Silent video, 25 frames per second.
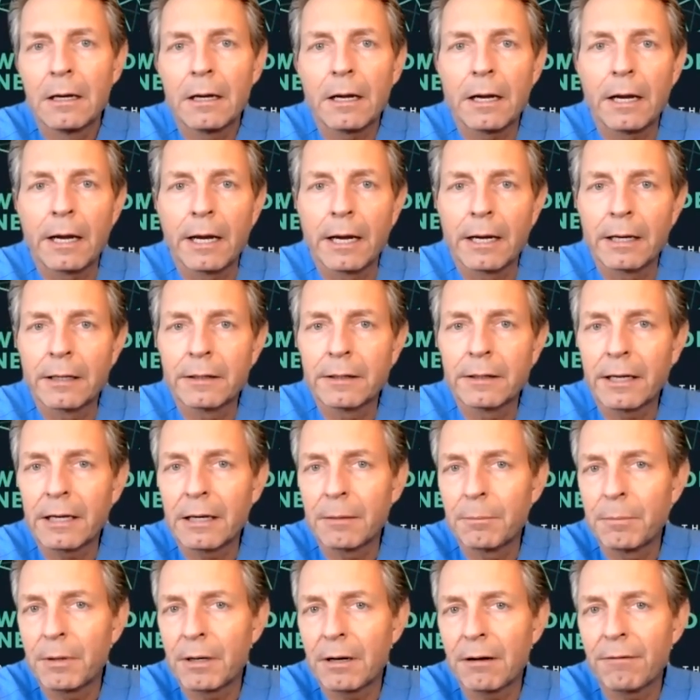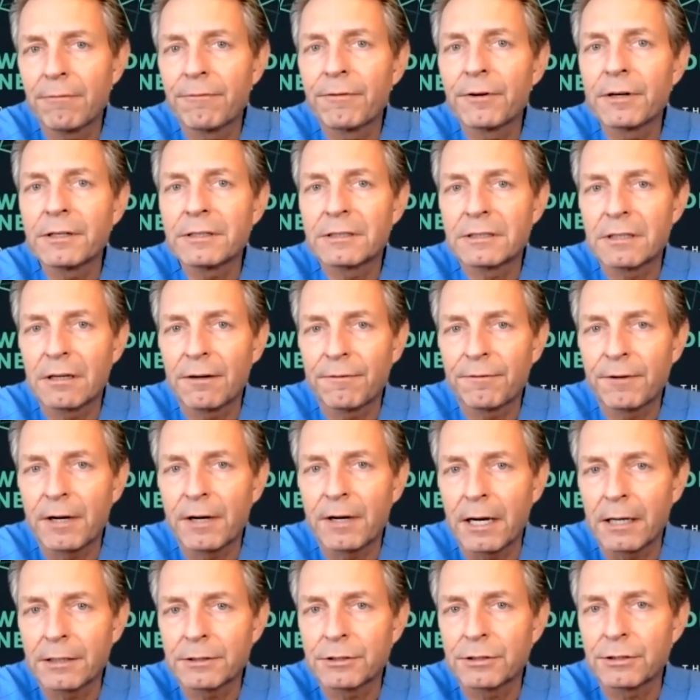and they can become very
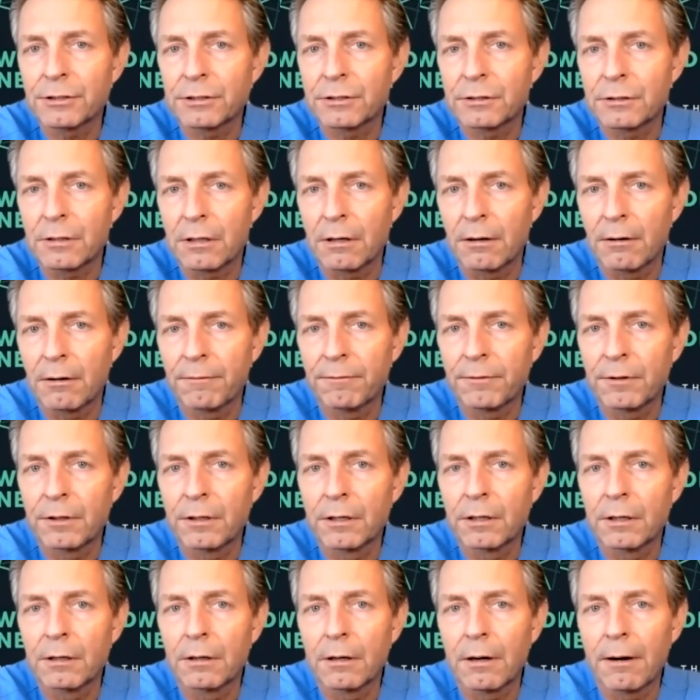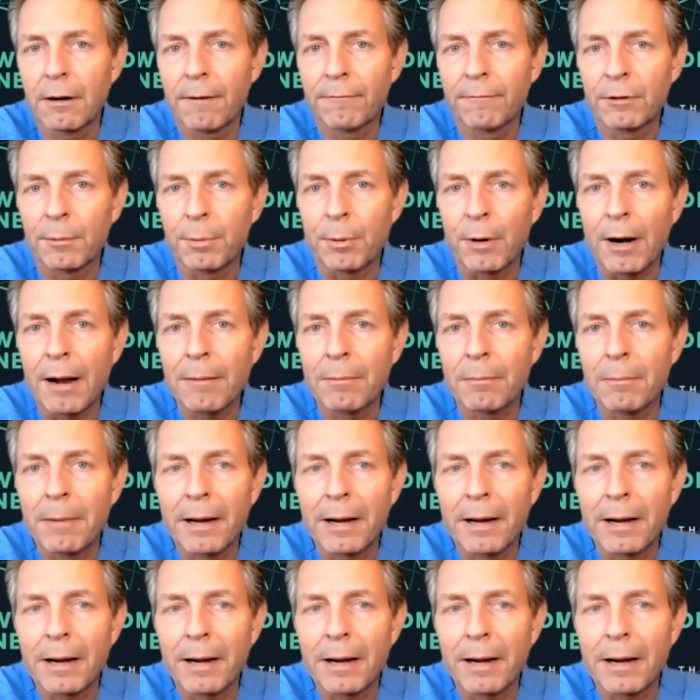self-conscious of the problem.